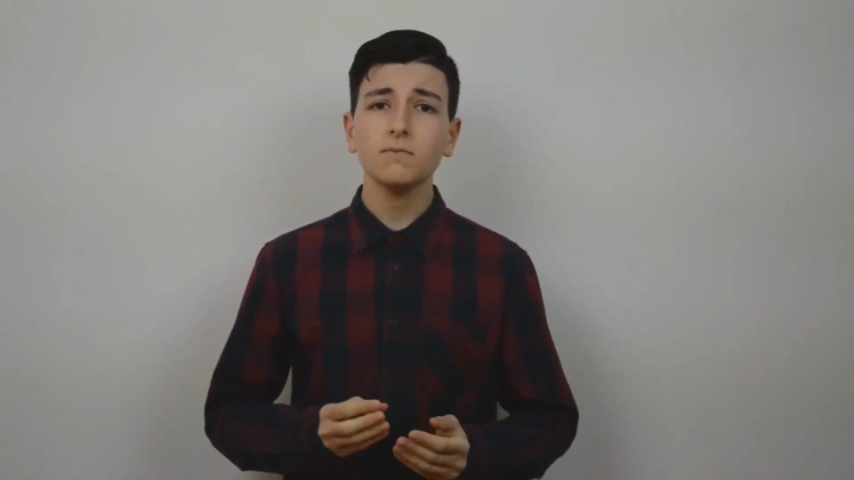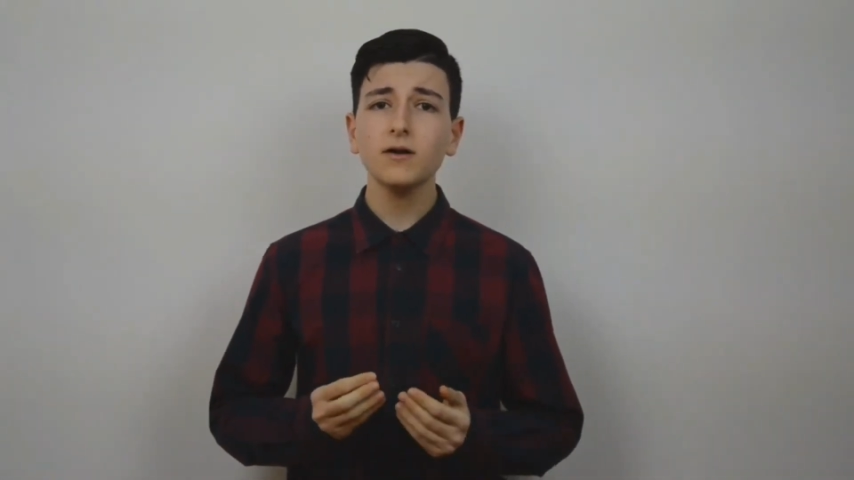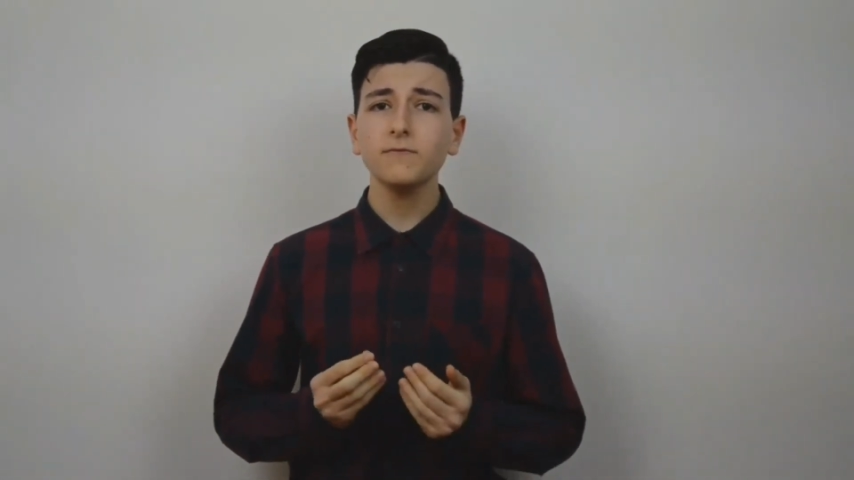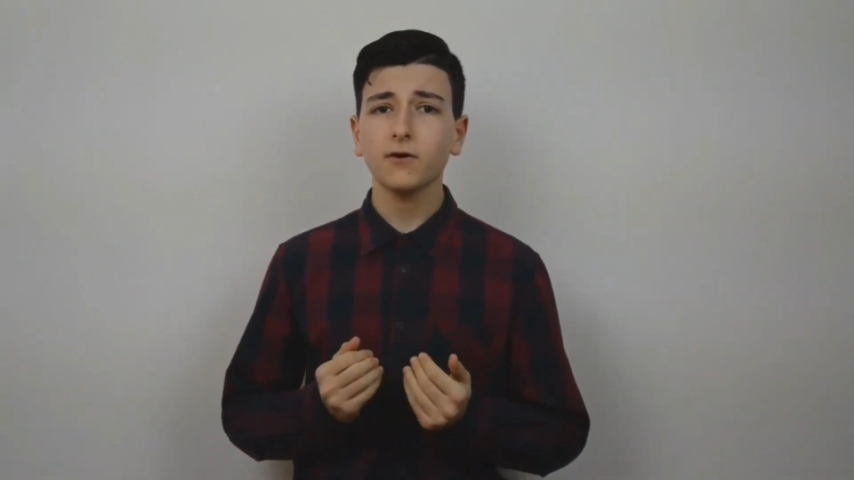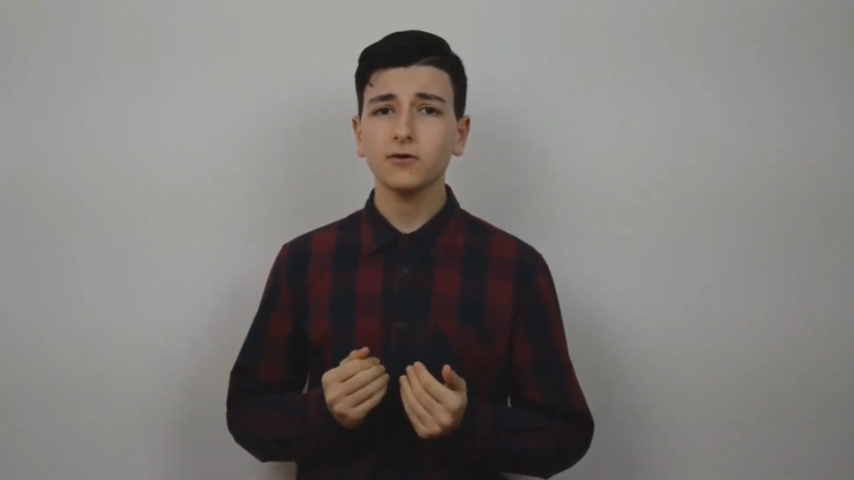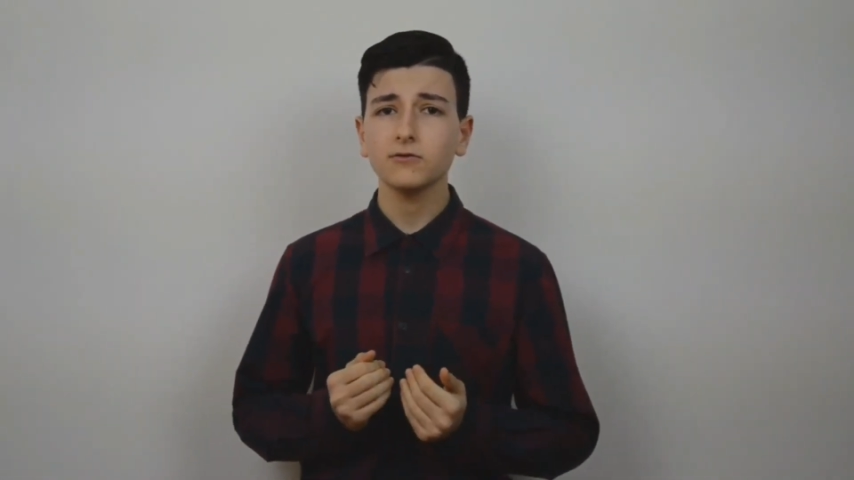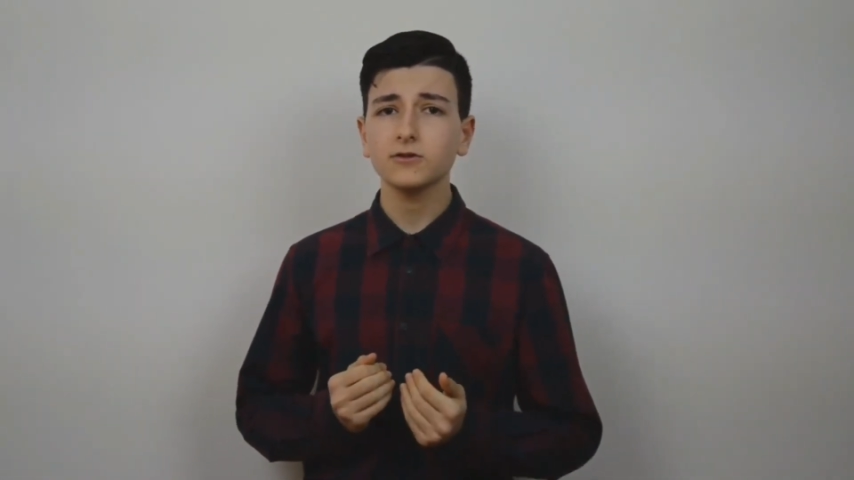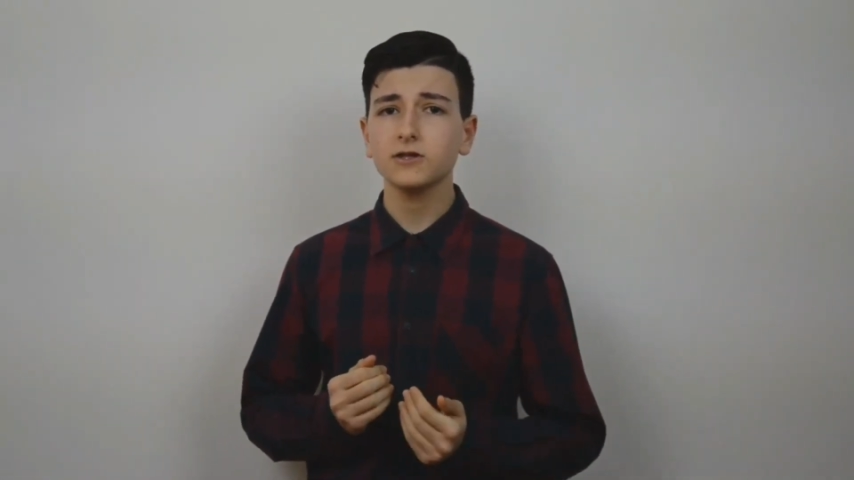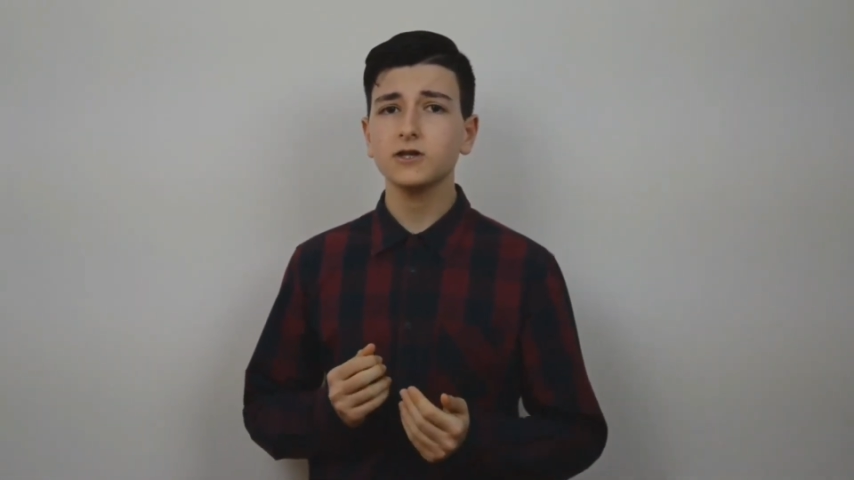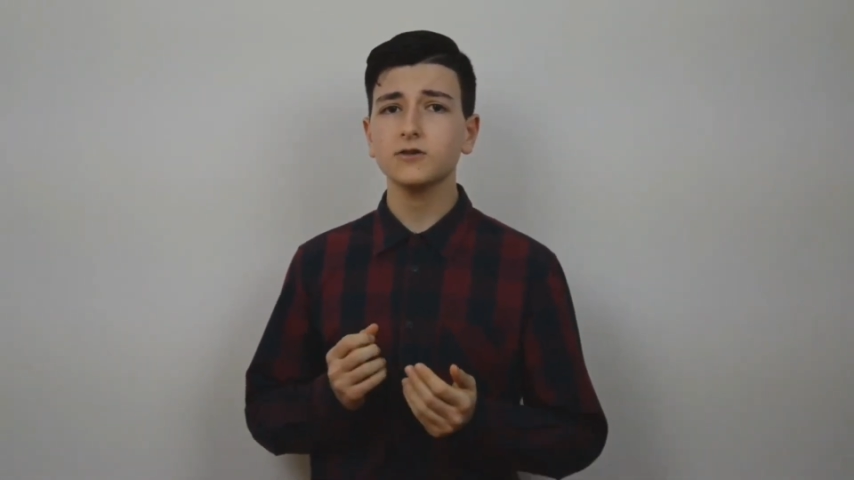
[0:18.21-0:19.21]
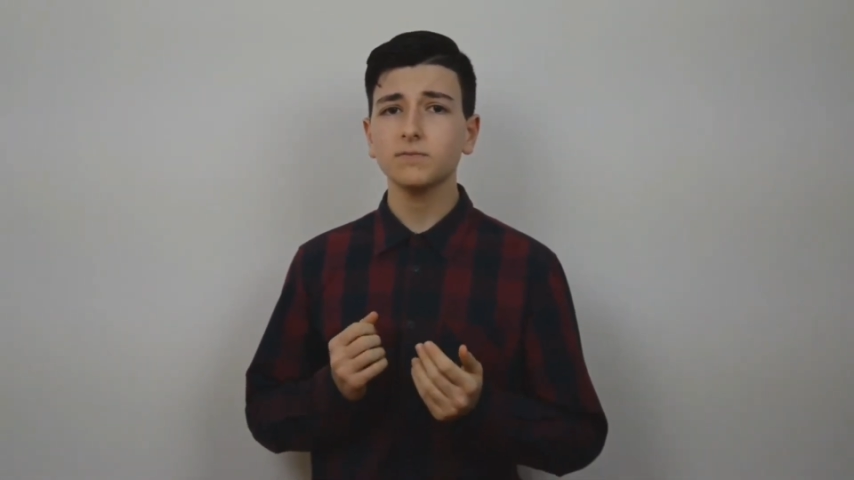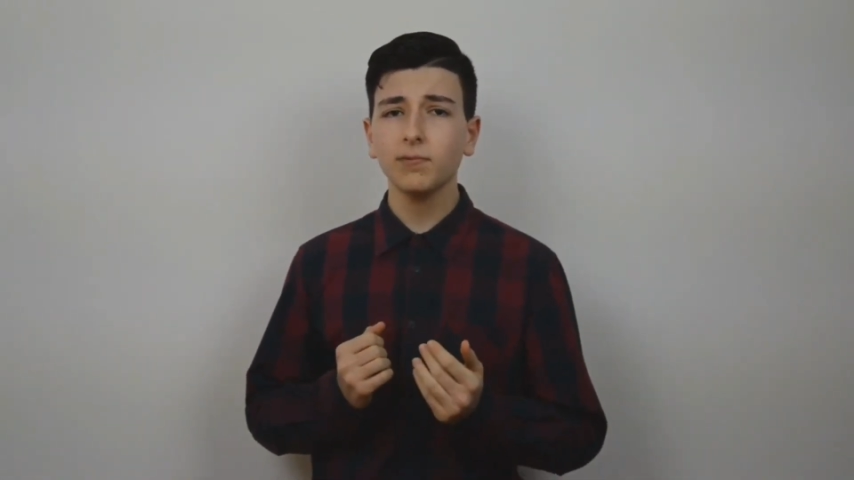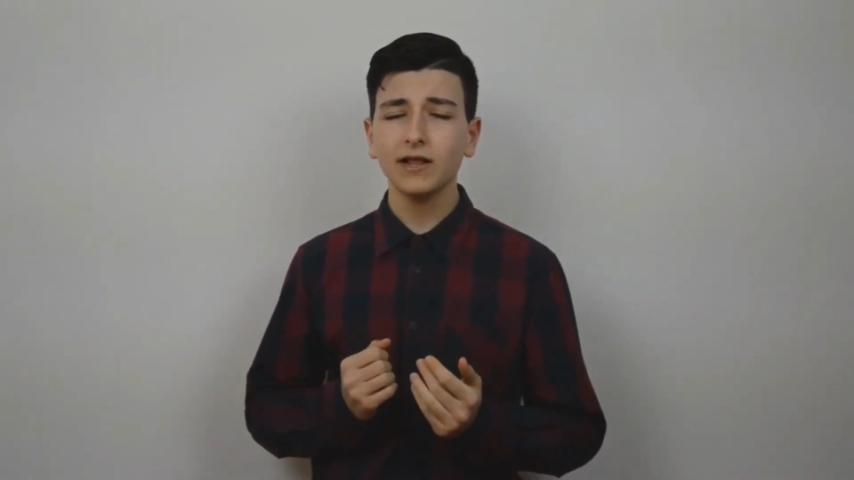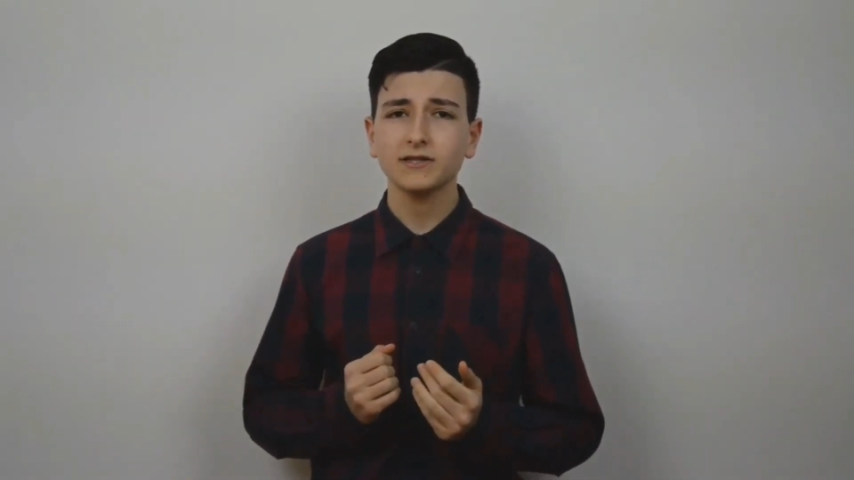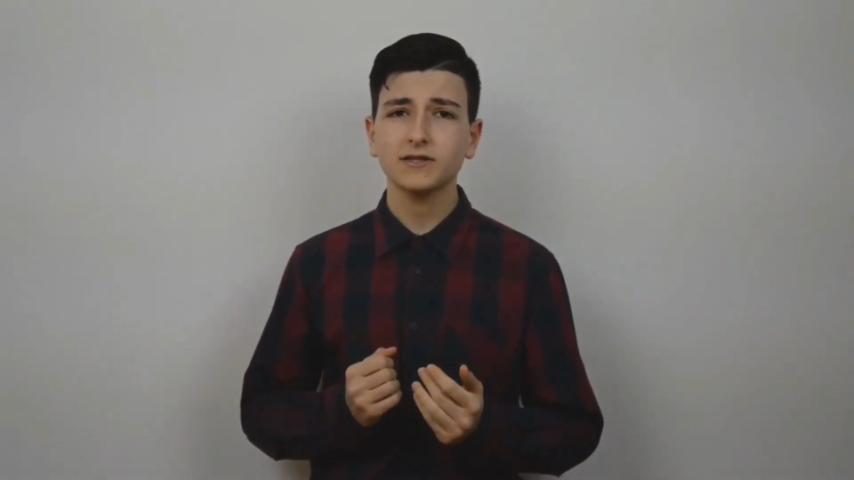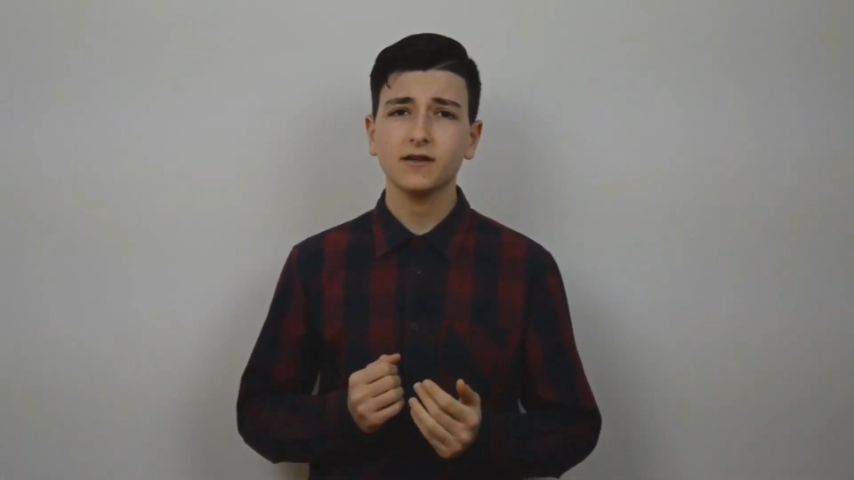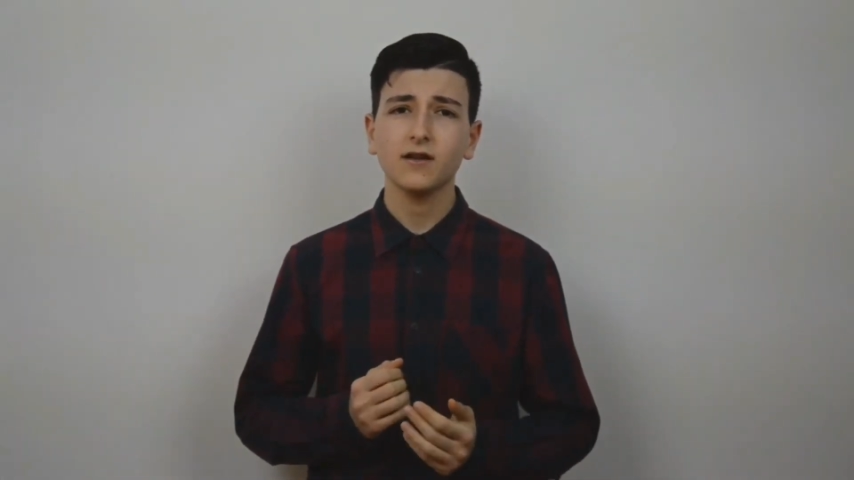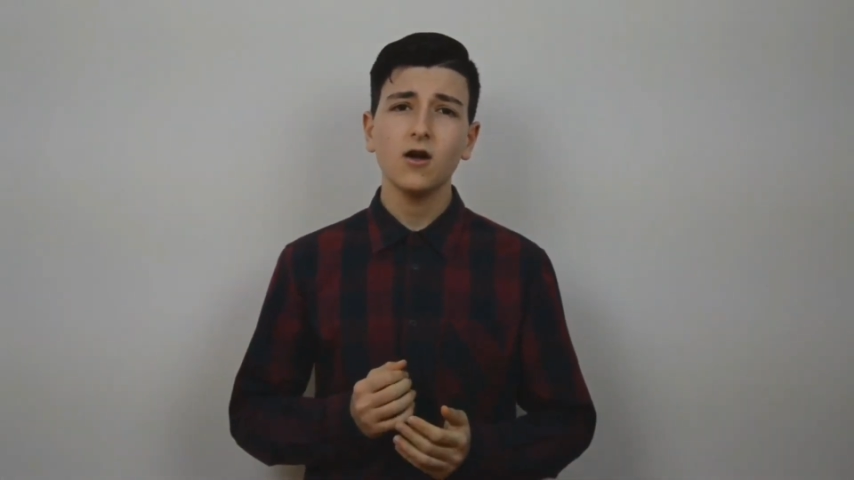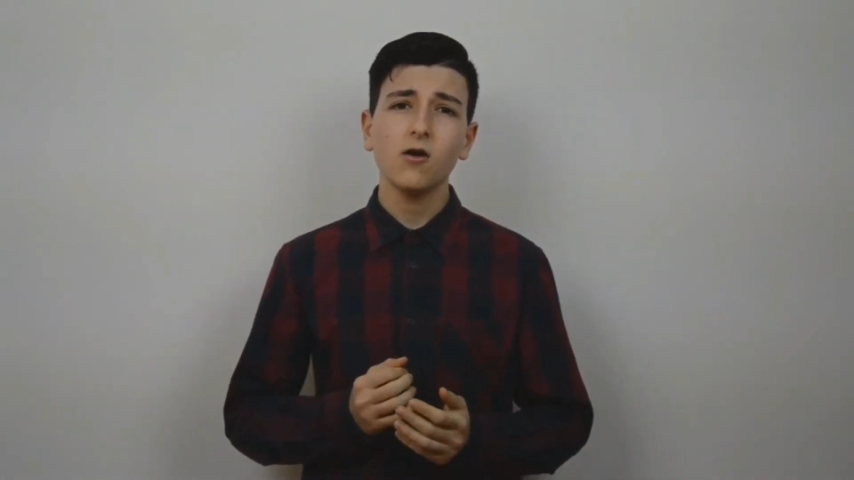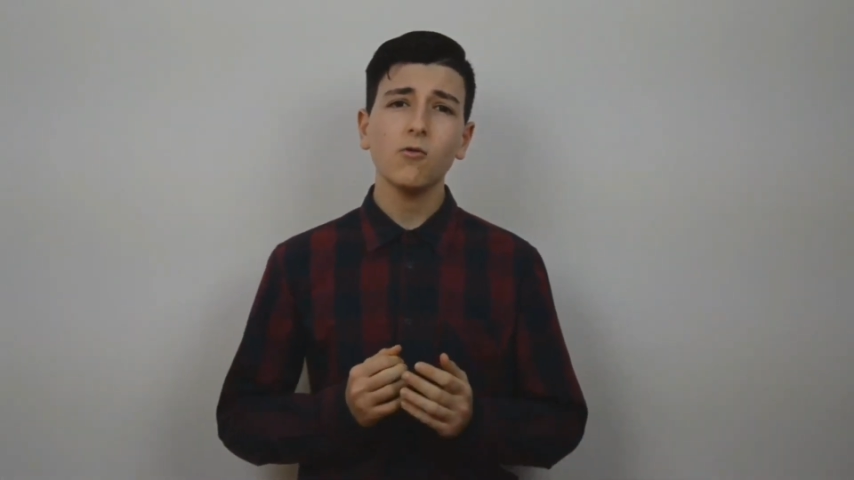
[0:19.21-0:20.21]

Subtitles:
My focus is on plastic,